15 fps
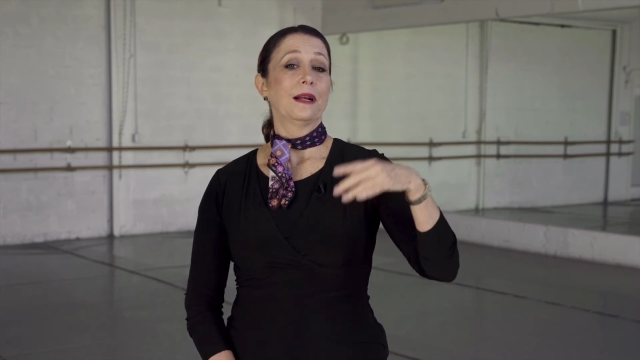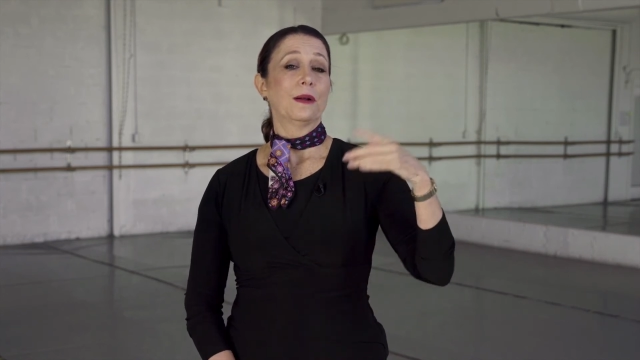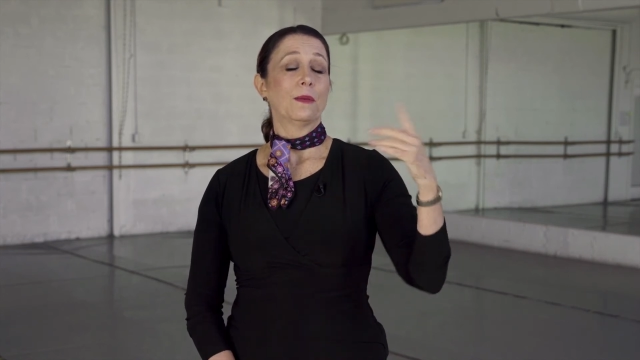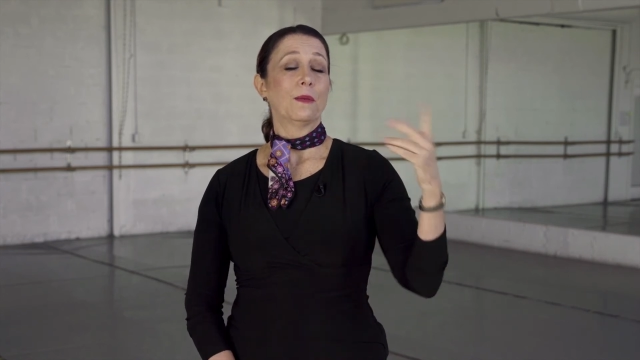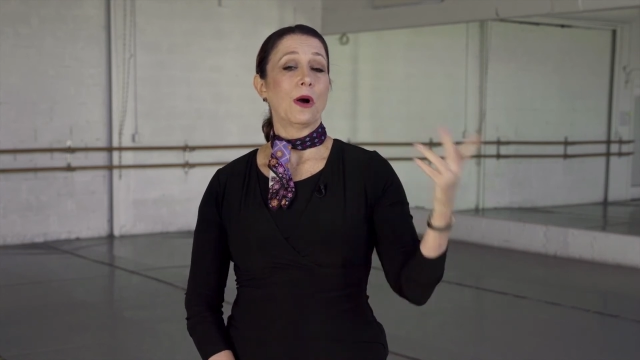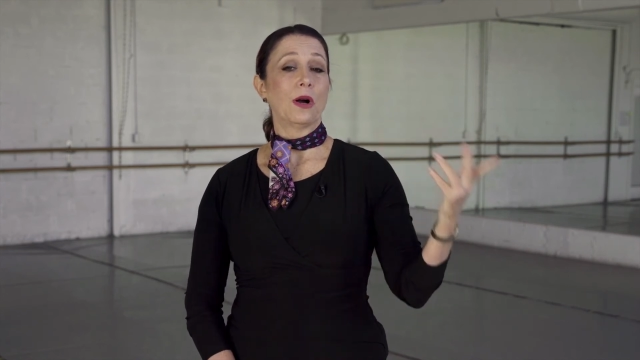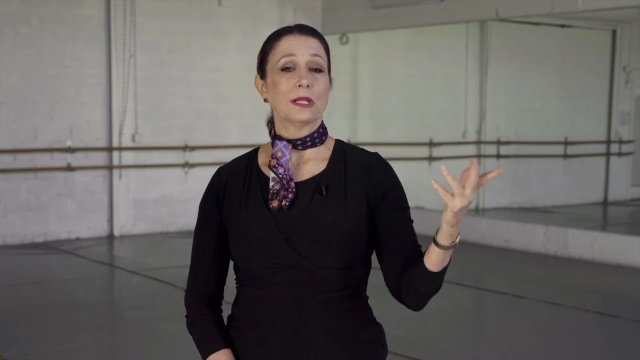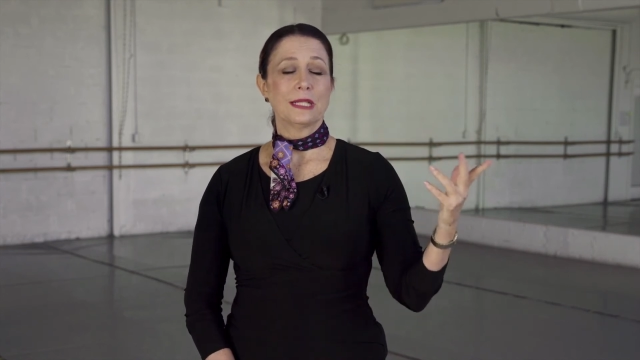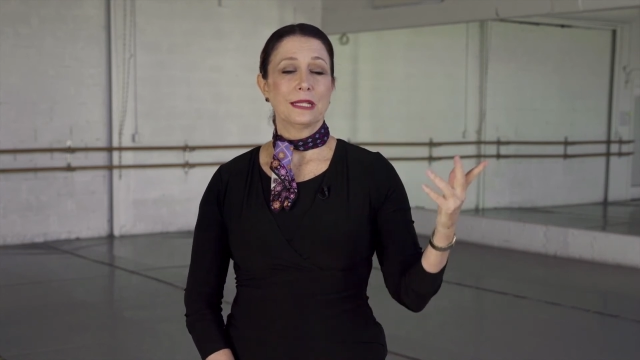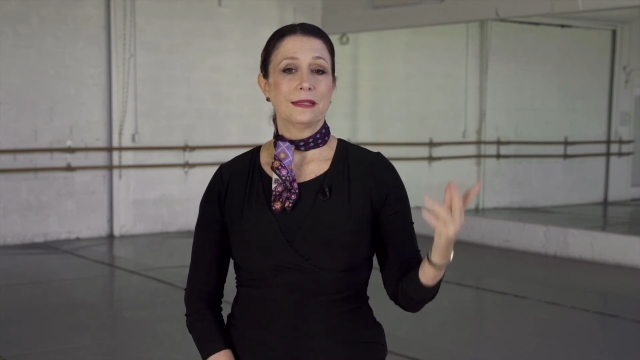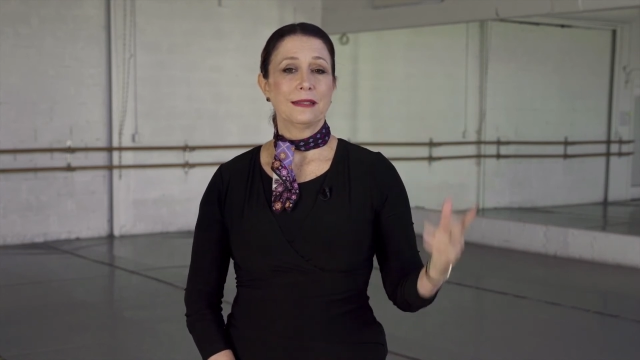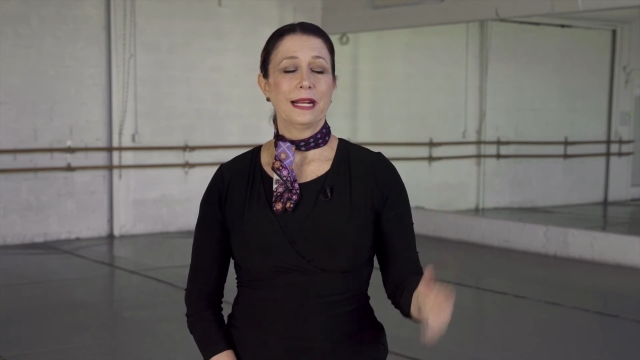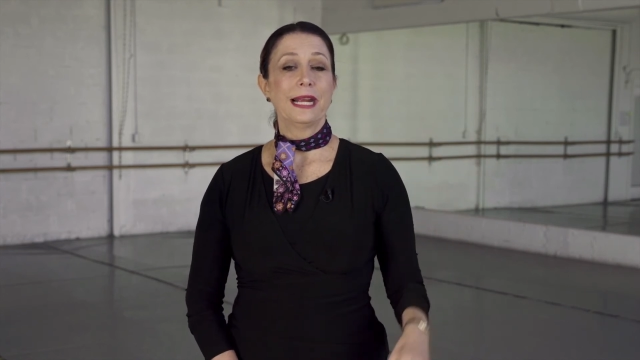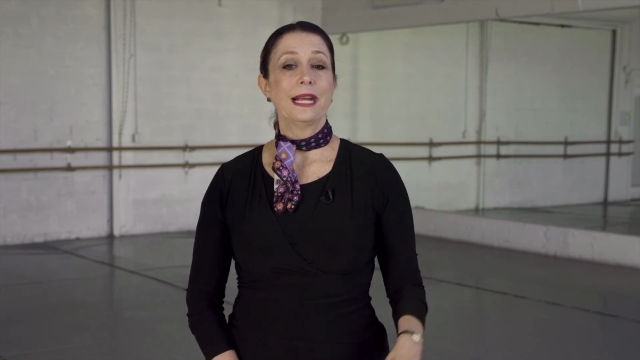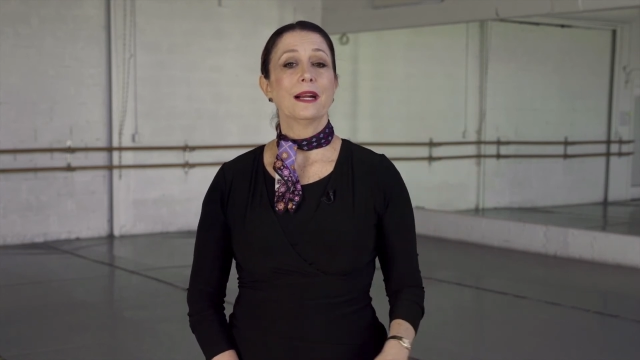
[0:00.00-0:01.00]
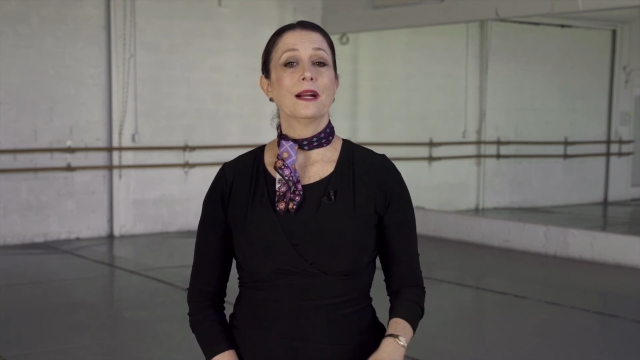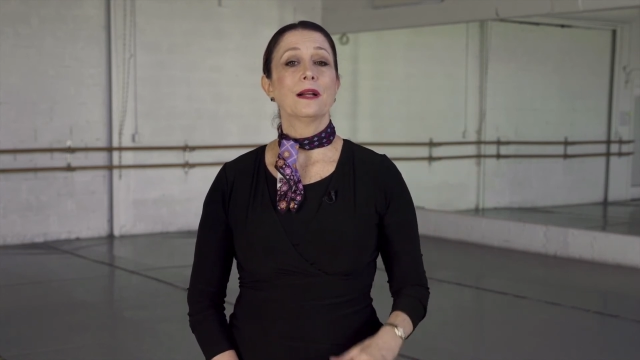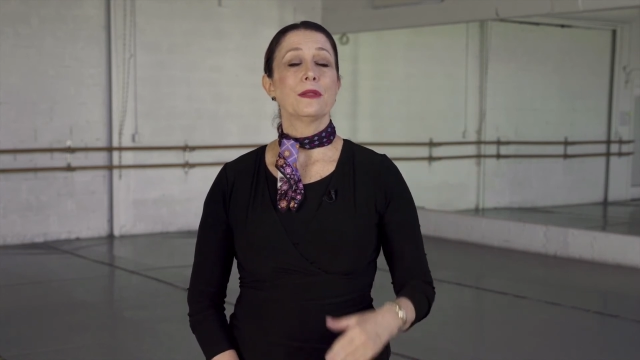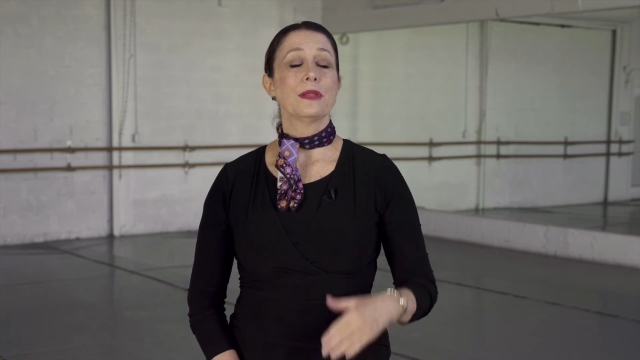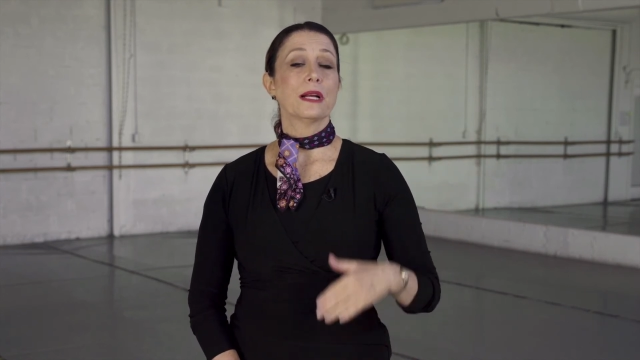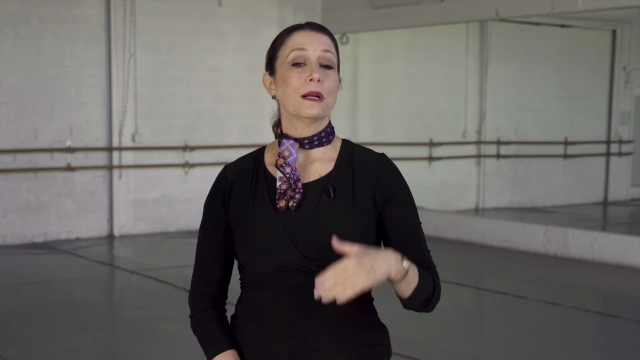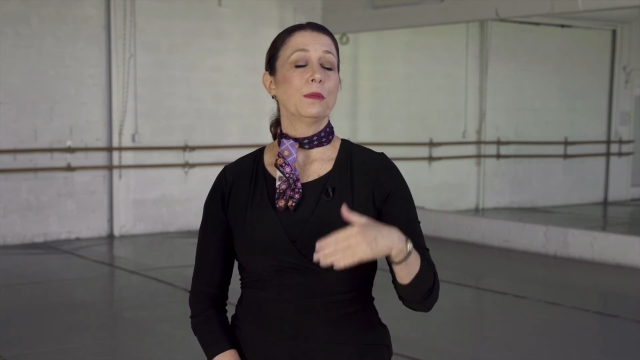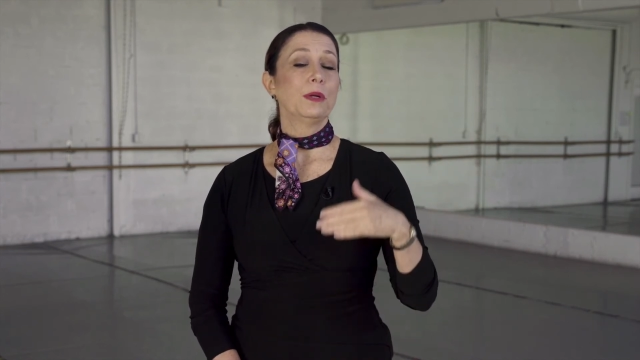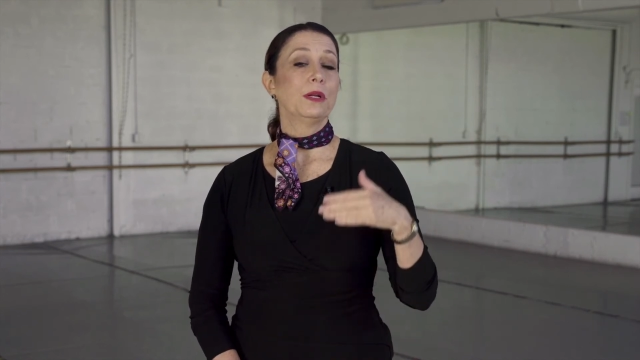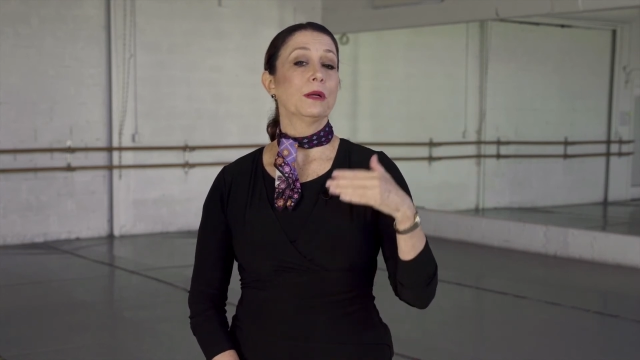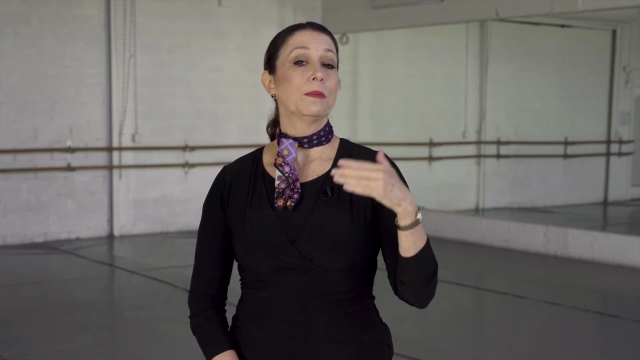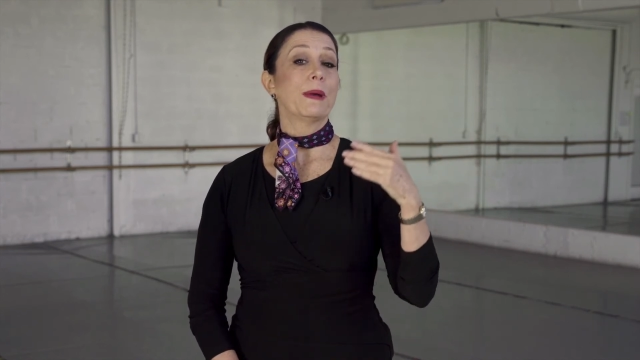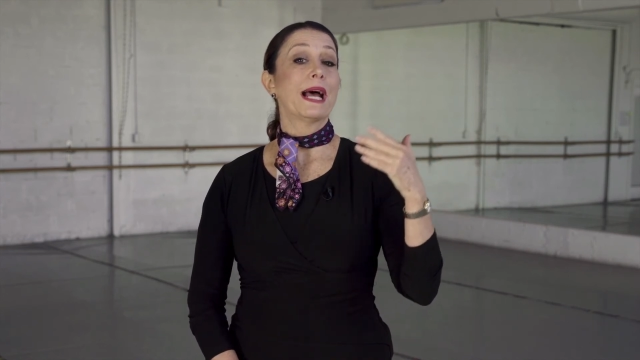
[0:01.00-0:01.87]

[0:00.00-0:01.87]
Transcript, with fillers: Walked in there, and therapeutic